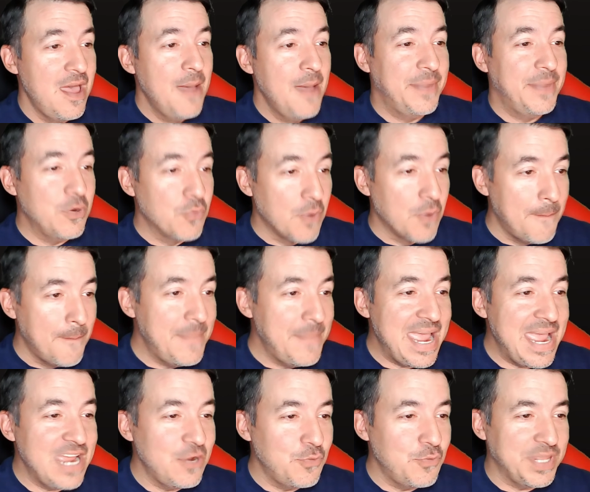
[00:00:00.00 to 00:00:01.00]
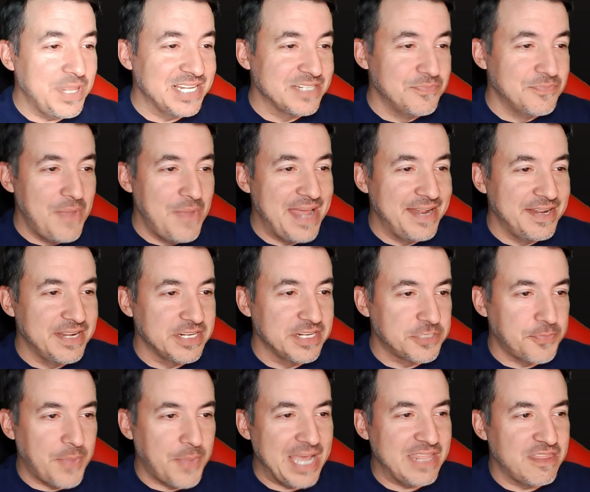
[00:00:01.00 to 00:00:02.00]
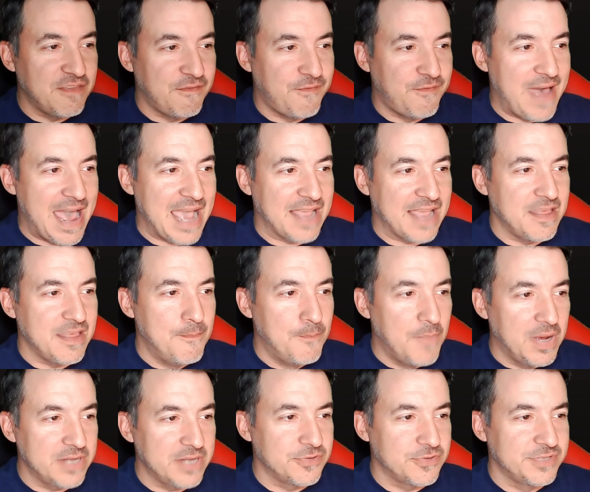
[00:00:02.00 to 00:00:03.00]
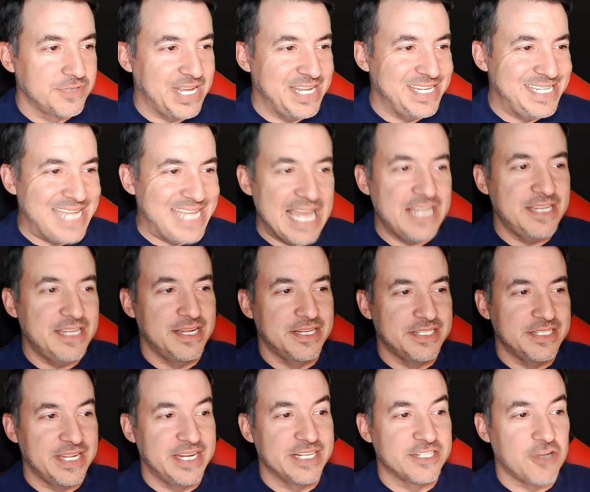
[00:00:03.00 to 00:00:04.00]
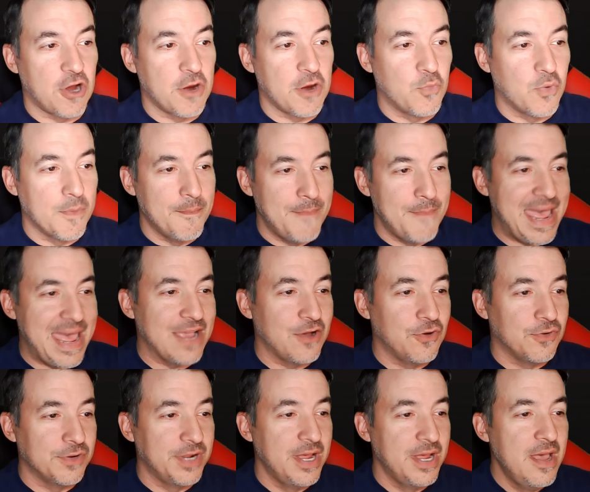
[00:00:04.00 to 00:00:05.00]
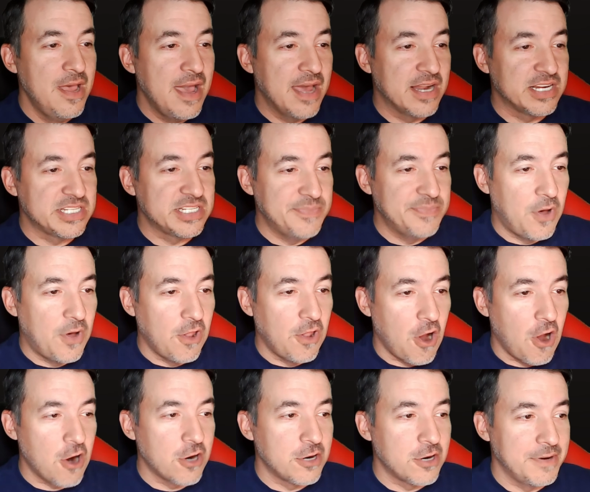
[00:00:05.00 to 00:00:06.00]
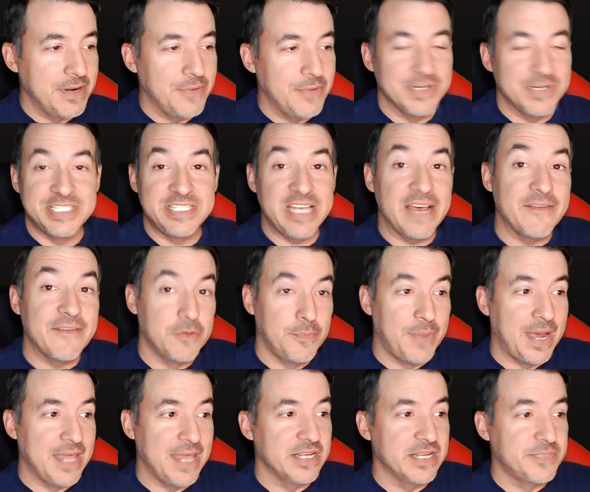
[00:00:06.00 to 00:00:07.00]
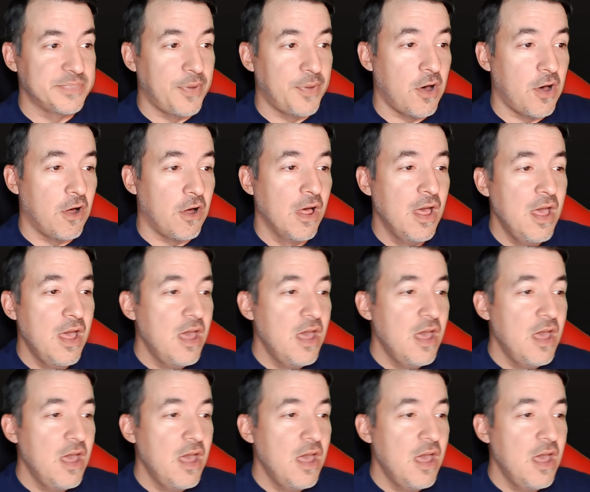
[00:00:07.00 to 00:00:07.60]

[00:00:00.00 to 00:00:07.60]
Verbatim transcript: but he remained with his men despite the fact that muscles and tendons in his arm were mangled and a small artery was severed by this ball.